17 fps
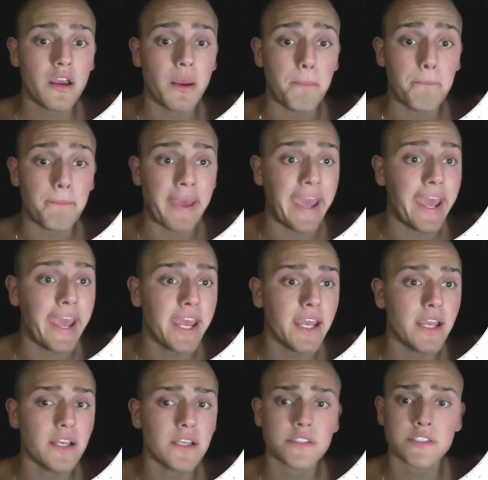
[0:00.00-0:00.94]

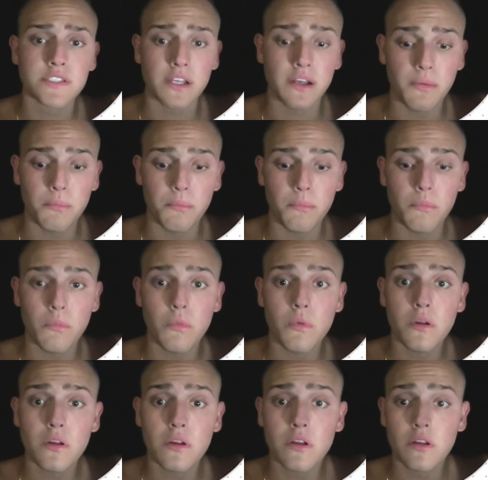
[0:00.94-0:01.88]
pay some
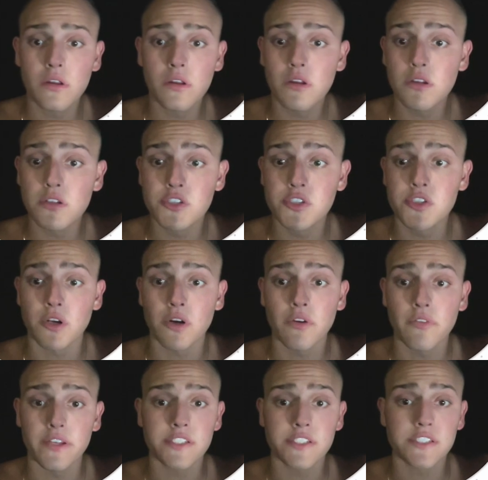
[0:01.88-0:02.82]

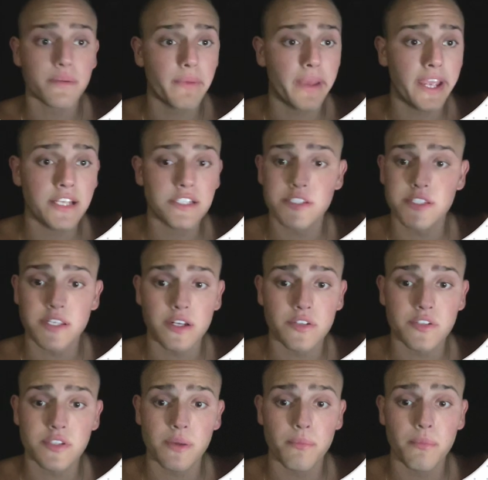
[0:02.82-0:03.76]
service, some agency or
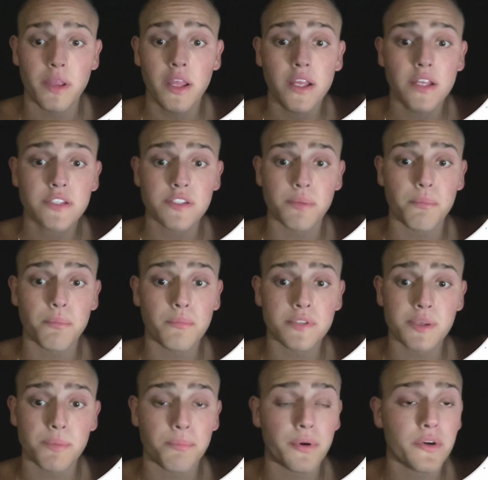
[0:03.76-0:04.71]
some
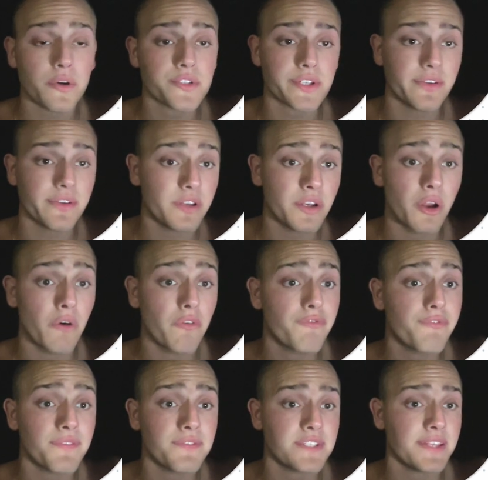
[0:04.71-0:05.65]
person,
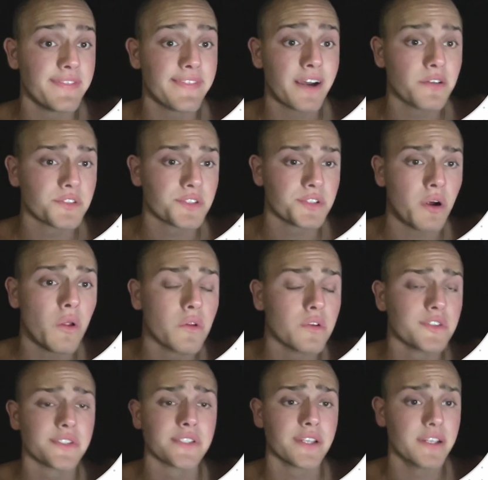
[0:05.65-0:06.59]

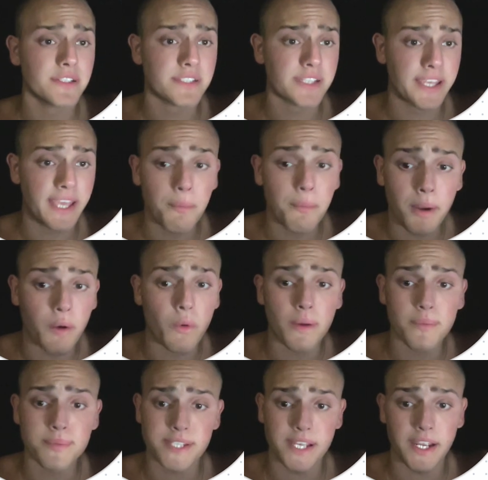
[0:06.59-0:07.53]
$15,000 to get my
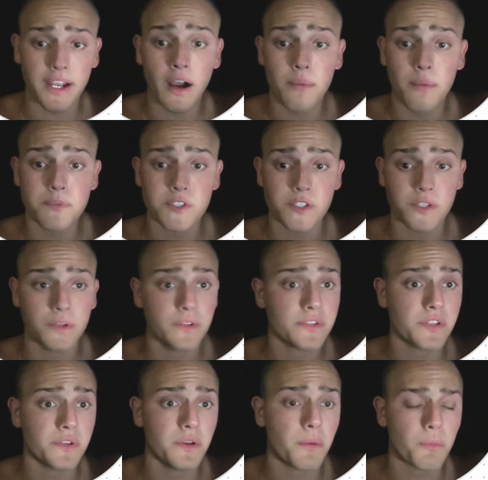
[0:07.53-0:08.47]
website up
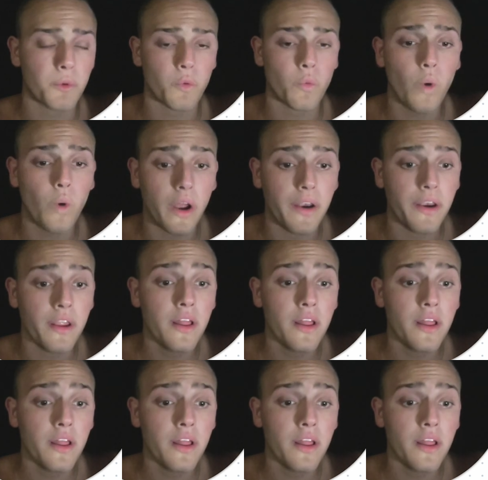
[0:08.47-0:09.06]
to number one.